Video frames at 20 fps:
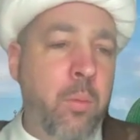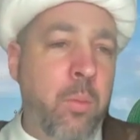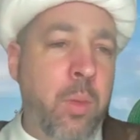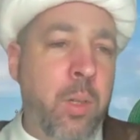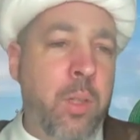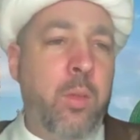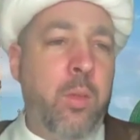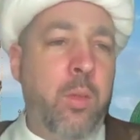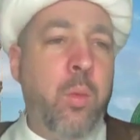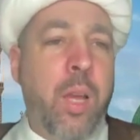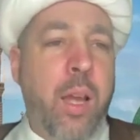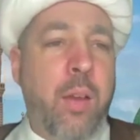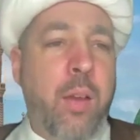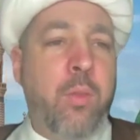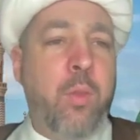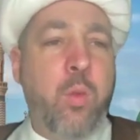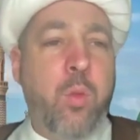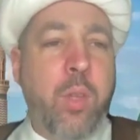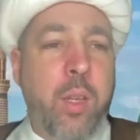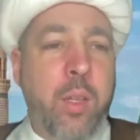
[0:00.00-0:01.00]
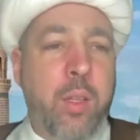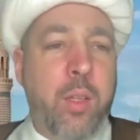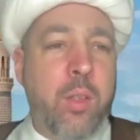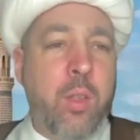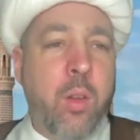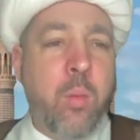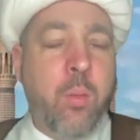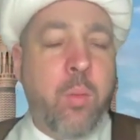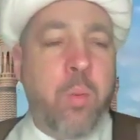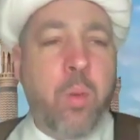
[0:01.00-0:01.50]
but we have to take
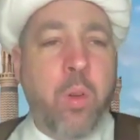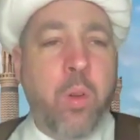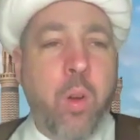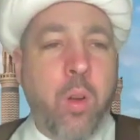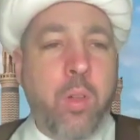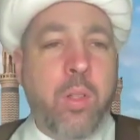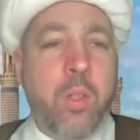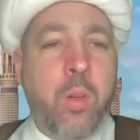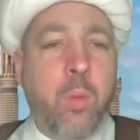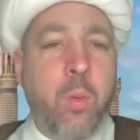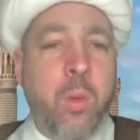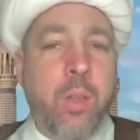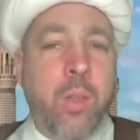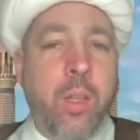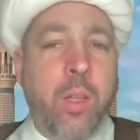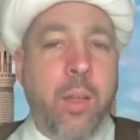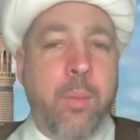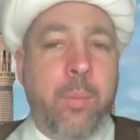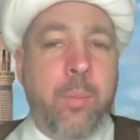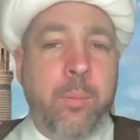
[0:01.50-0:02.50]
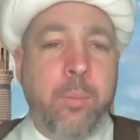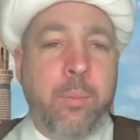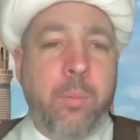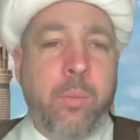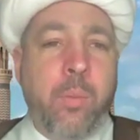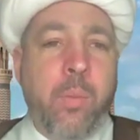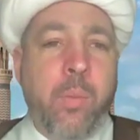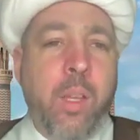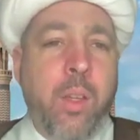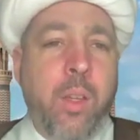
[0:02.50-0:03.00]
some precaution with that.
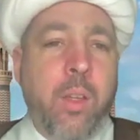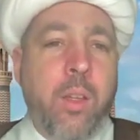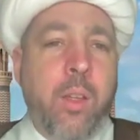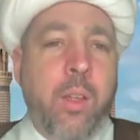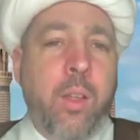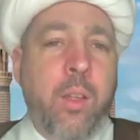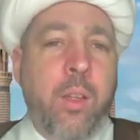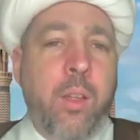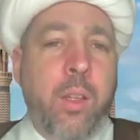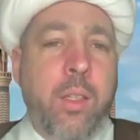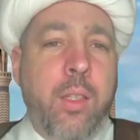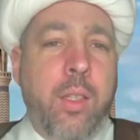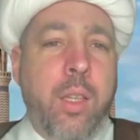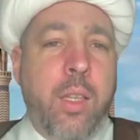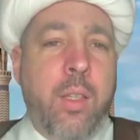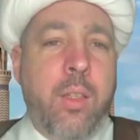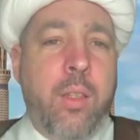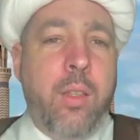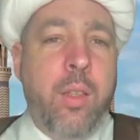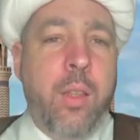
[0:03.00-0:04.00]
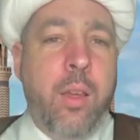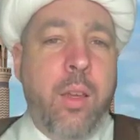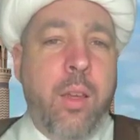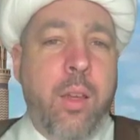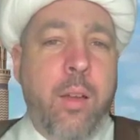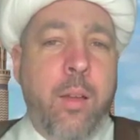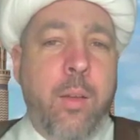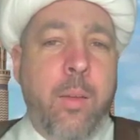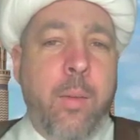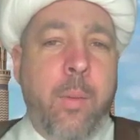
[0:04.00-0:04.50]
He says
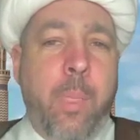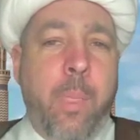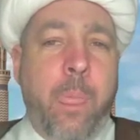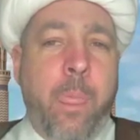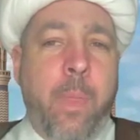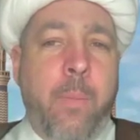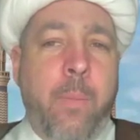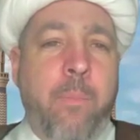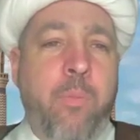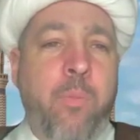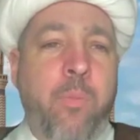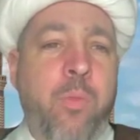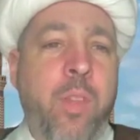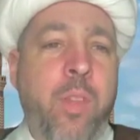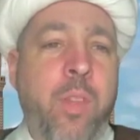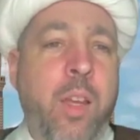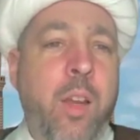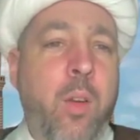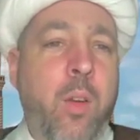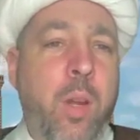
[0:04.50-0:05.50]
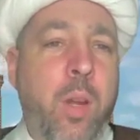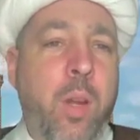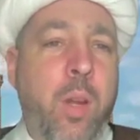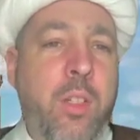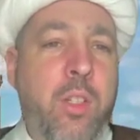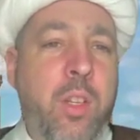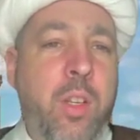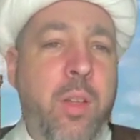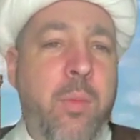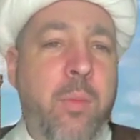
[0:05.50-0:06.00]
the
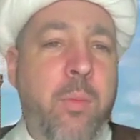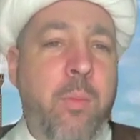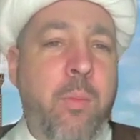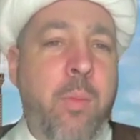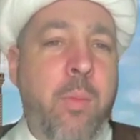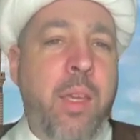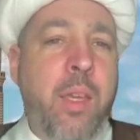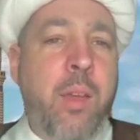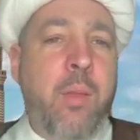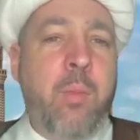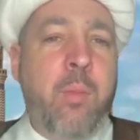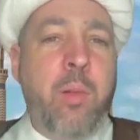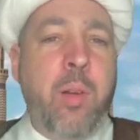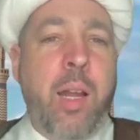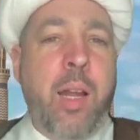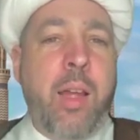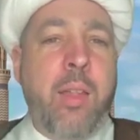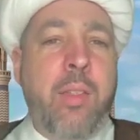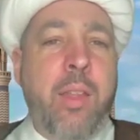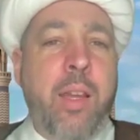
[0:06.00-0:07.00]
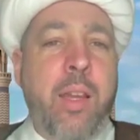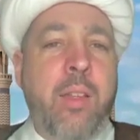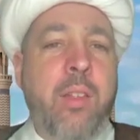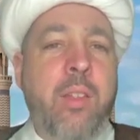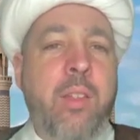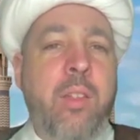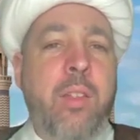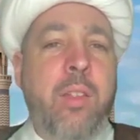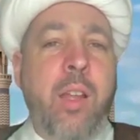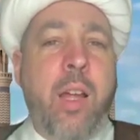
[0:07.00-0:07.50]
narration may imply that
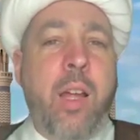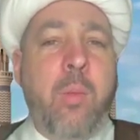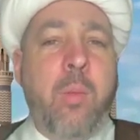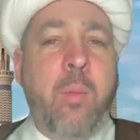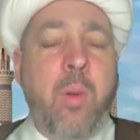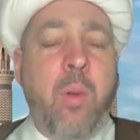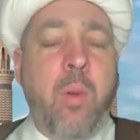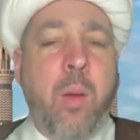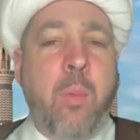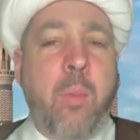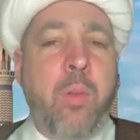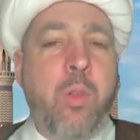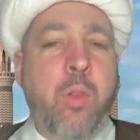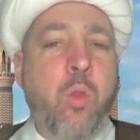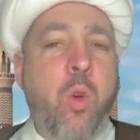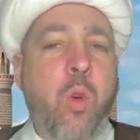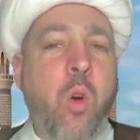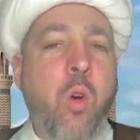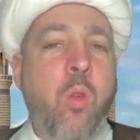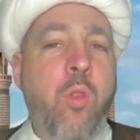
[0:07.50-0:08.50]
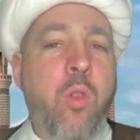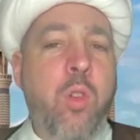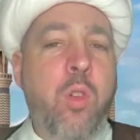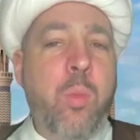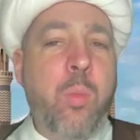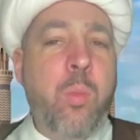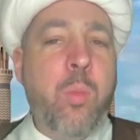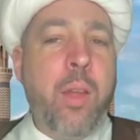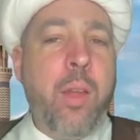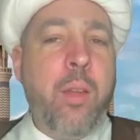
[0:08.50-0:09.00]
it's not proper to
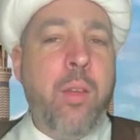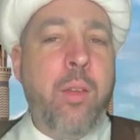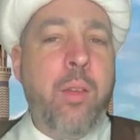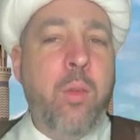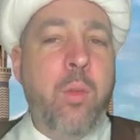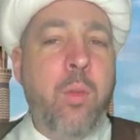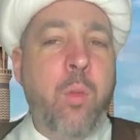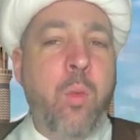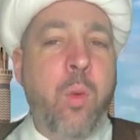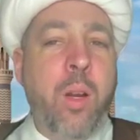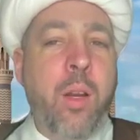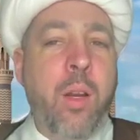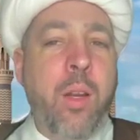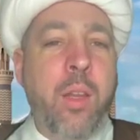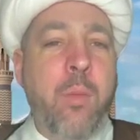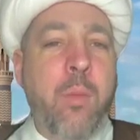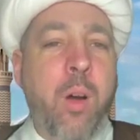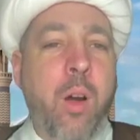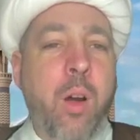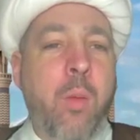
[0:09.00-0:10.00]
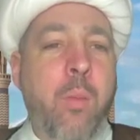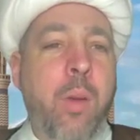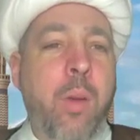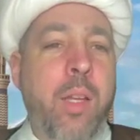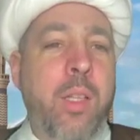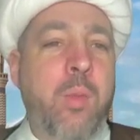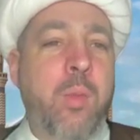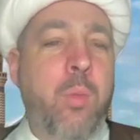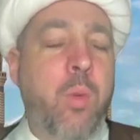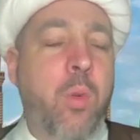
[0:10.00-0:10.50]
overspend where Imam
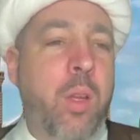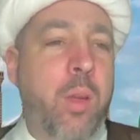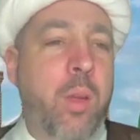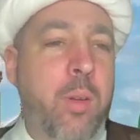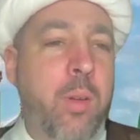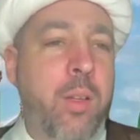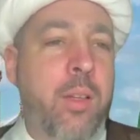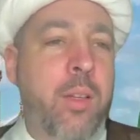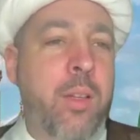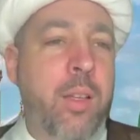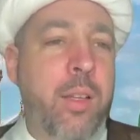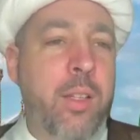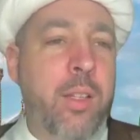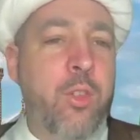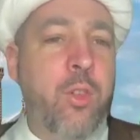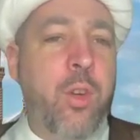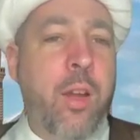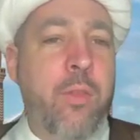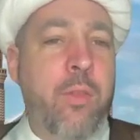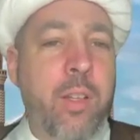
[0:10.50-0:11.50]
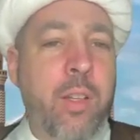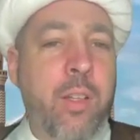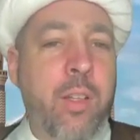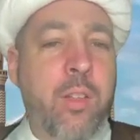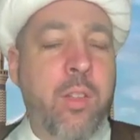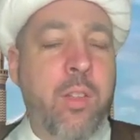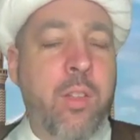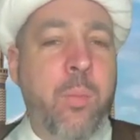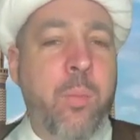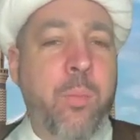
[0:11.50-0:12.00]
has prohibited
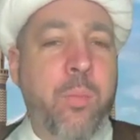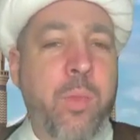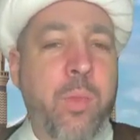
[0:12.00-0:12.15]
extravagance.